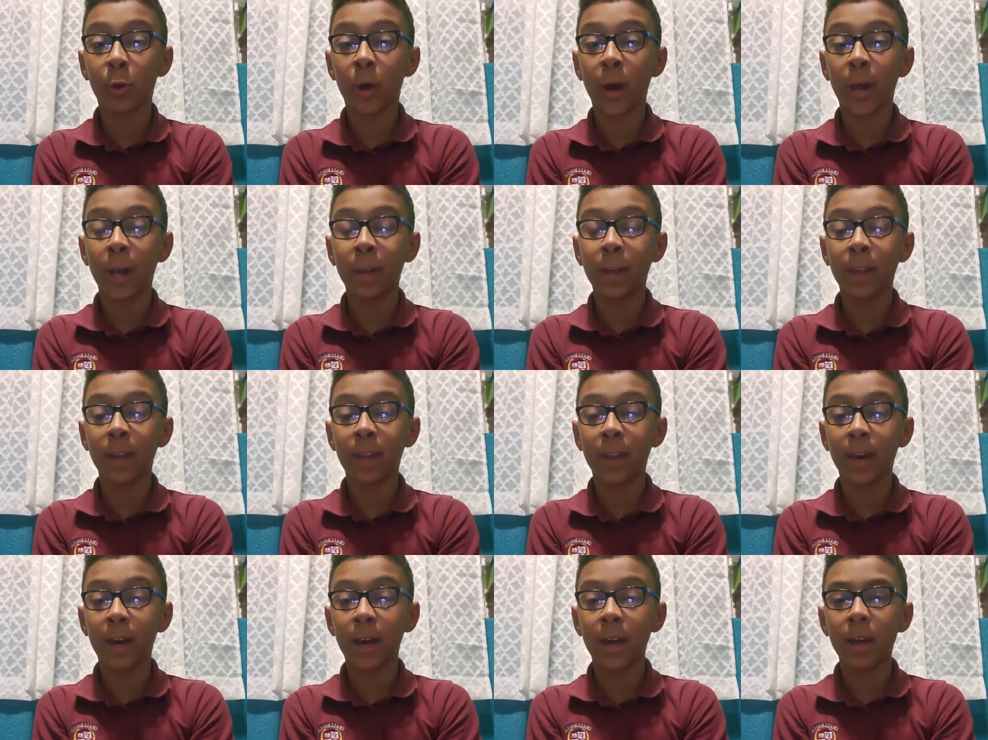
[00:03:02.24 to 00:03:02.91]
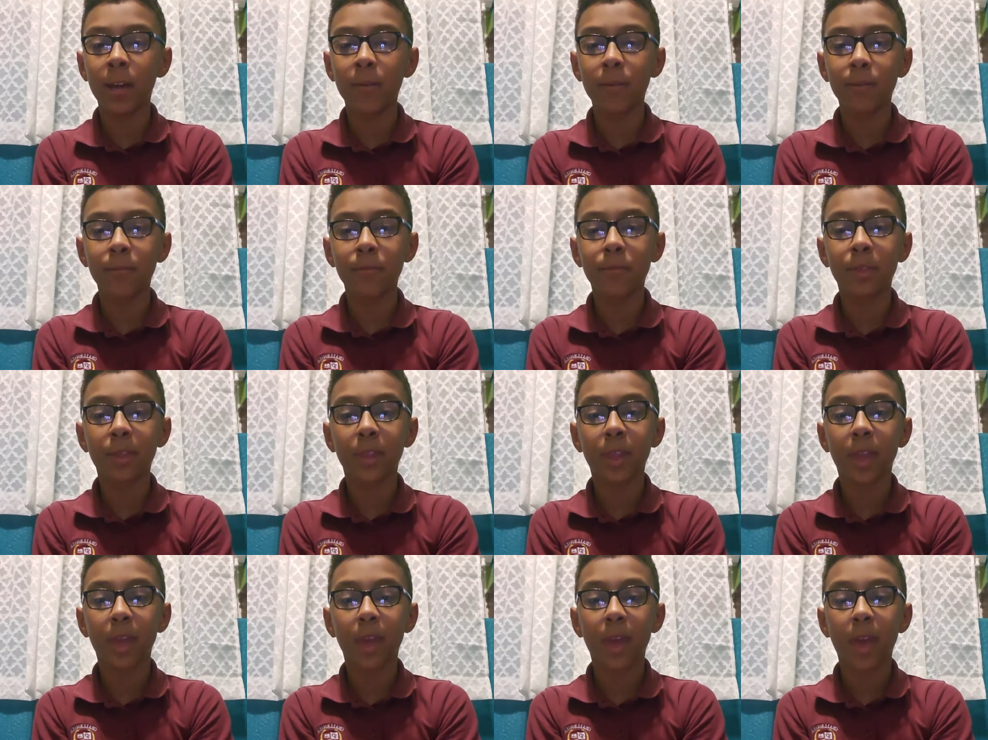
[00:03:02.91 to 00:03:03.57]
idea,
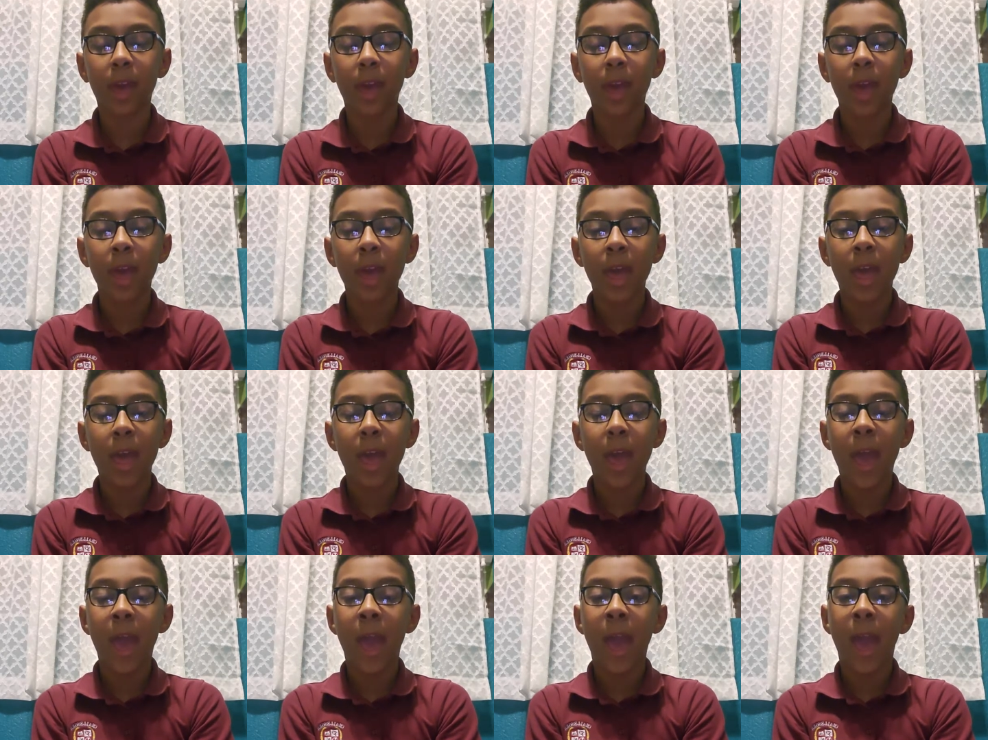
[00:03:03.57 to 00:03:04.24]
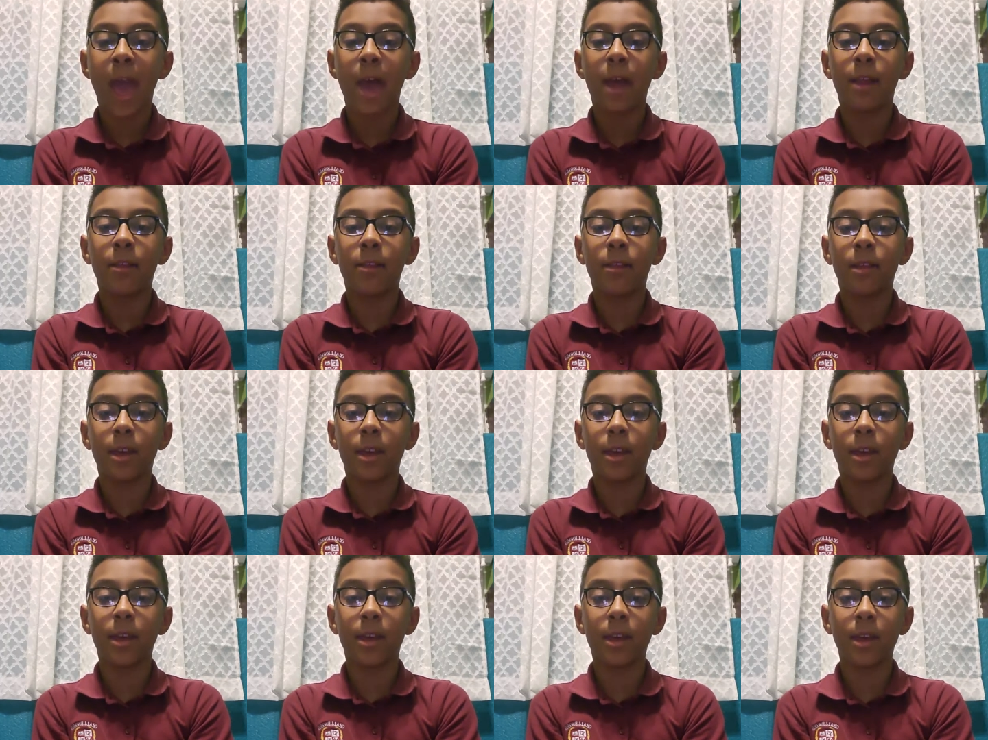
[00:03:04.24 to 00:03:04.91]

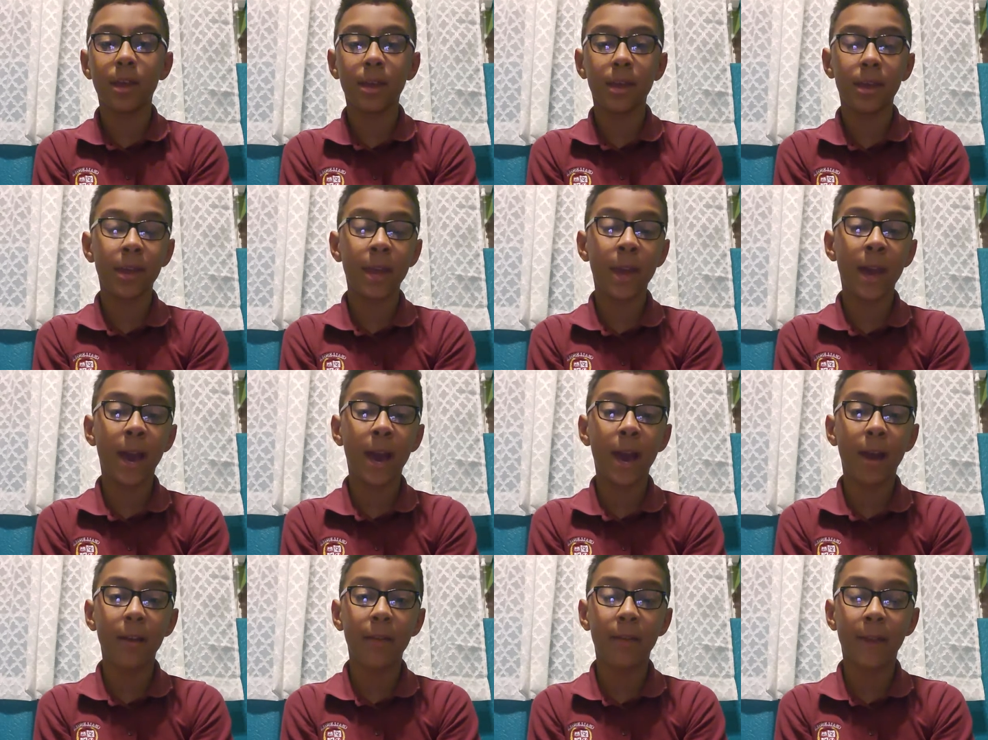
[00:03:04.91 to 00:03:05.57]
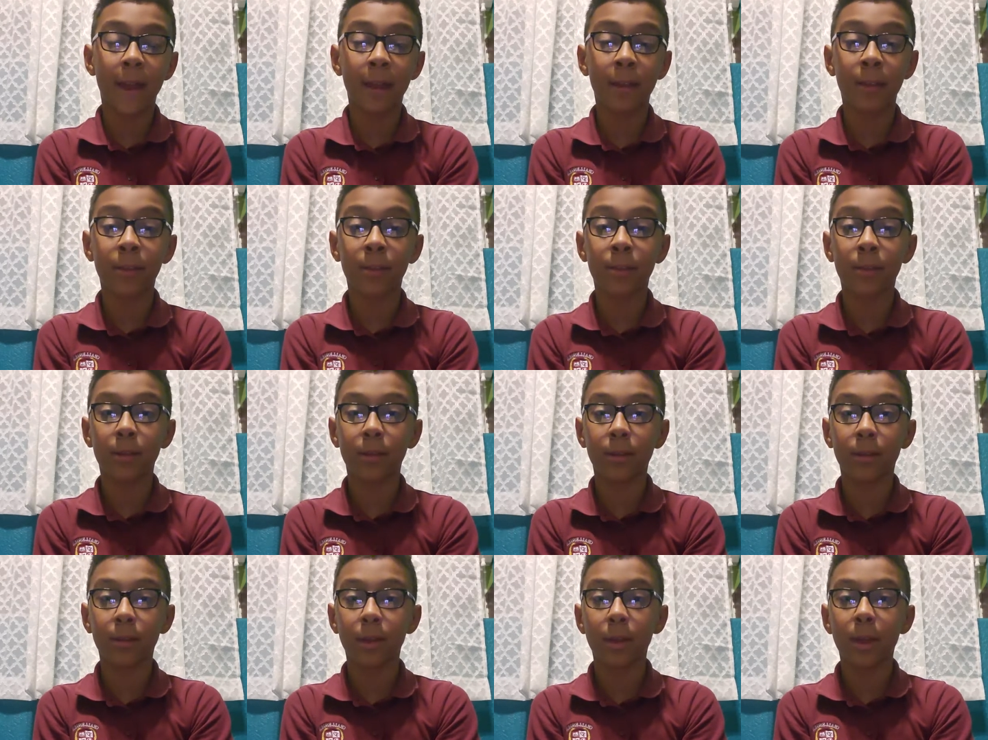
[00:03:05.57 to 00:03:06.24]
and yeah, that's
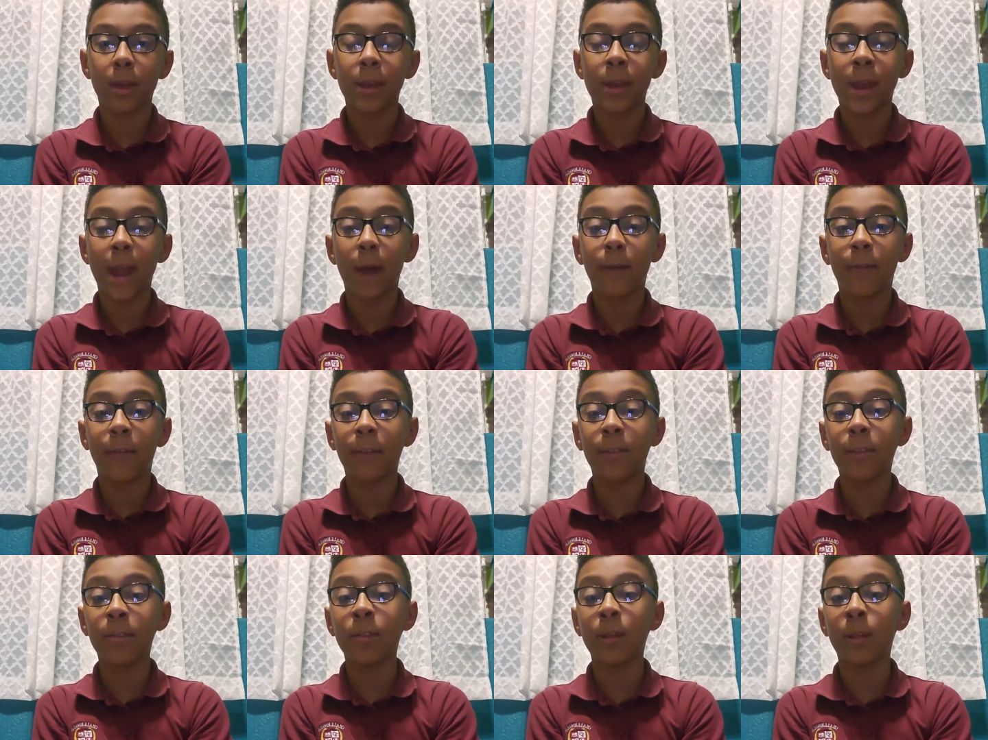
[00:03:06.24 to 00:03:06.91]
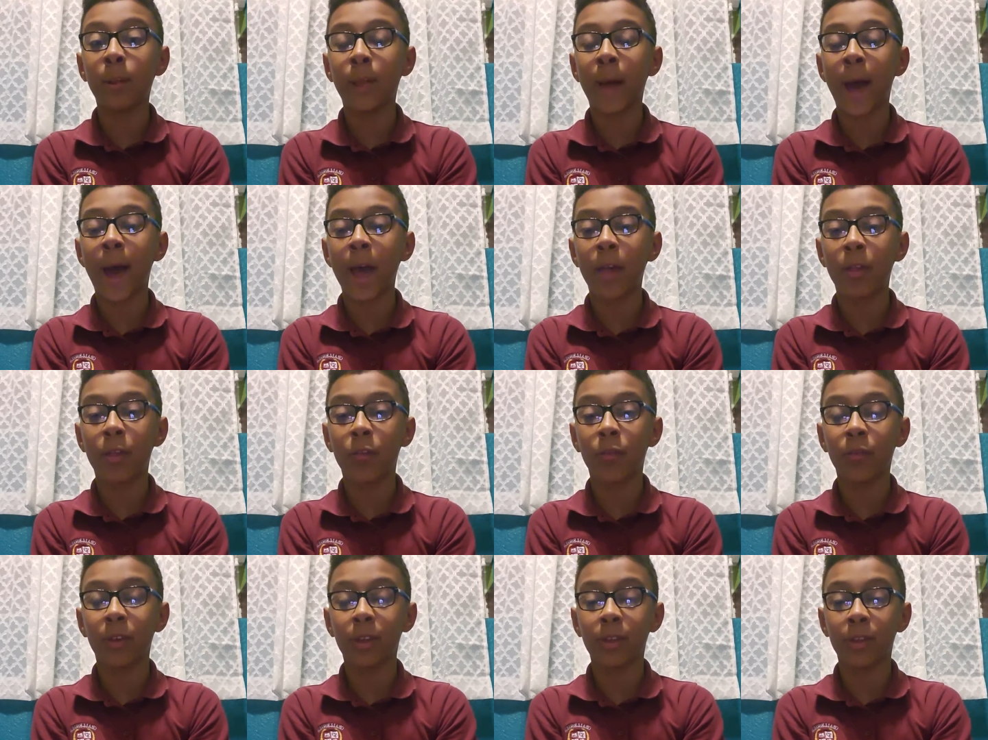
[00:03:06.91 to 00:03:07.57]
now, this is the
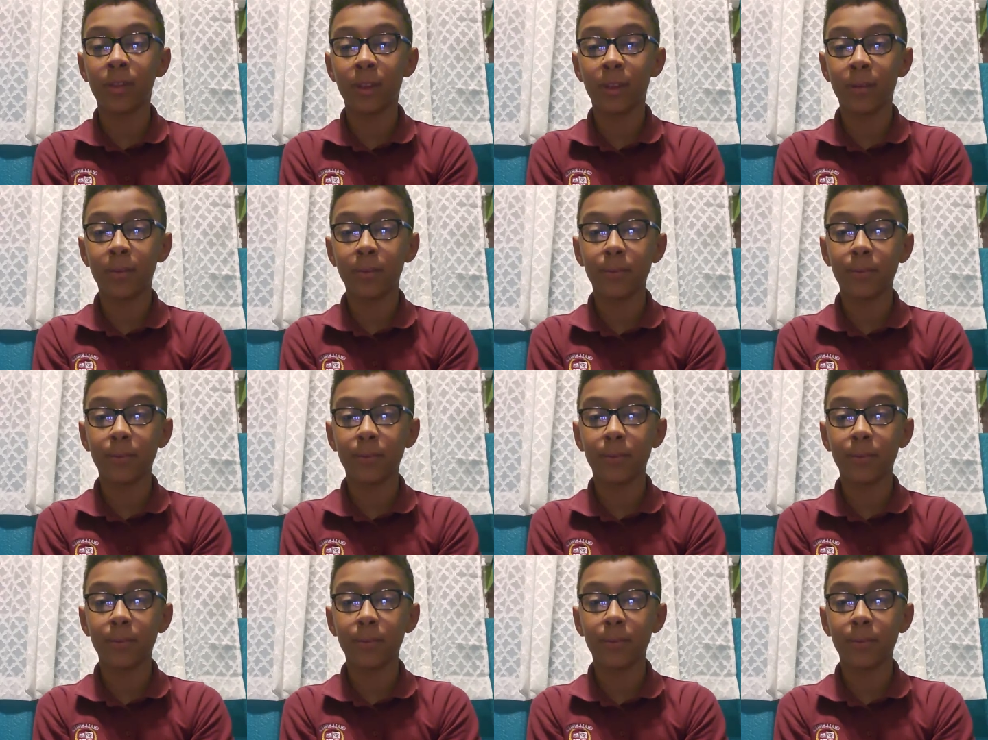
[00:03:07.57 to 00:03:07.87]
last reason.